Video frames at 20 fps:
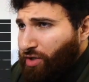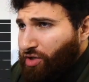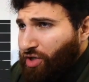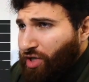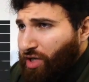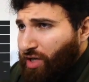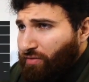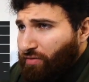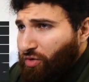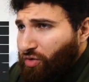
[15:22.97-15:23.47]
to
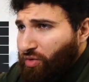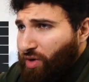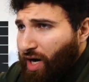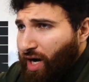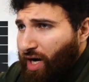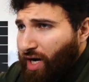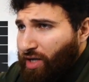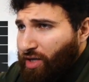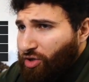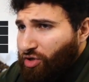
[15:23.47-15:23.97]
give you
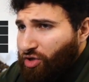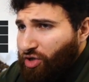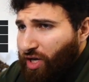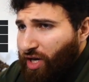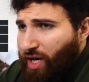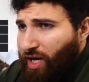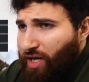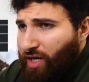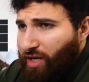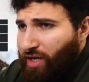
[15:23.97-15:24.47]
guys
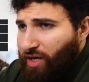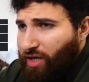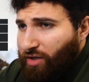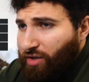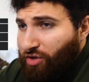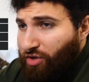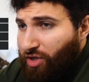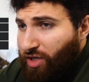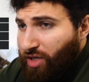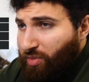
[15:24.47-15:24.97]
a
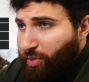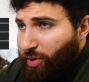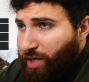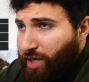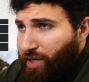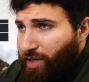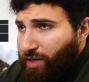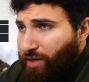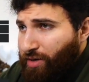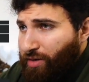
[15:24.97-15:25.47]
sneak
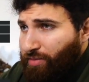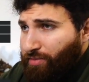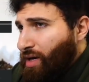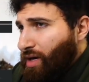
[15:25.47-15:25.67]
peek